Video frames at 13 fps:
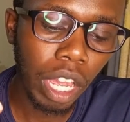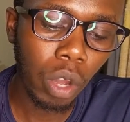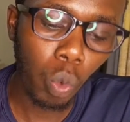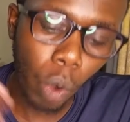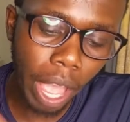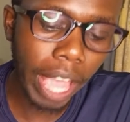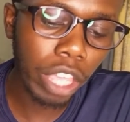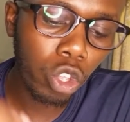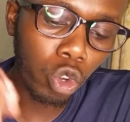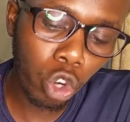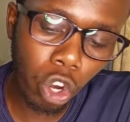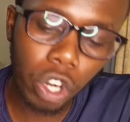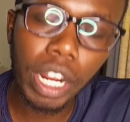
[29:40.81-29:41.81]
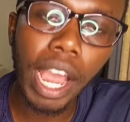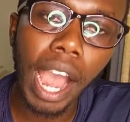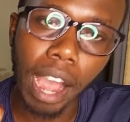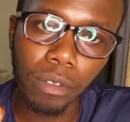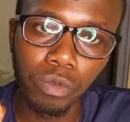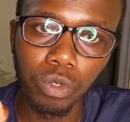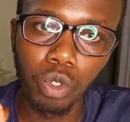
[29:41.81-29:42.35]
where you don't
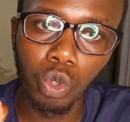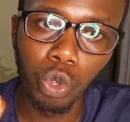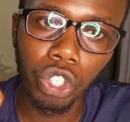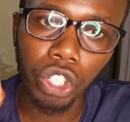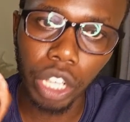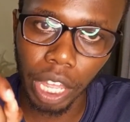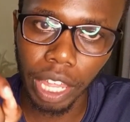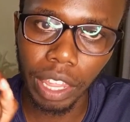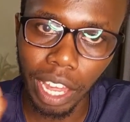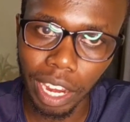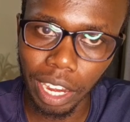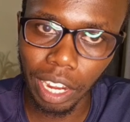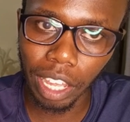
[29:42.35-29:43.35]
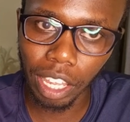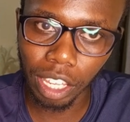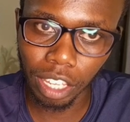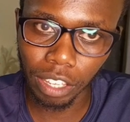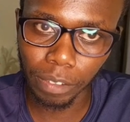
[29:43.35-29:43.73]
have to share that link.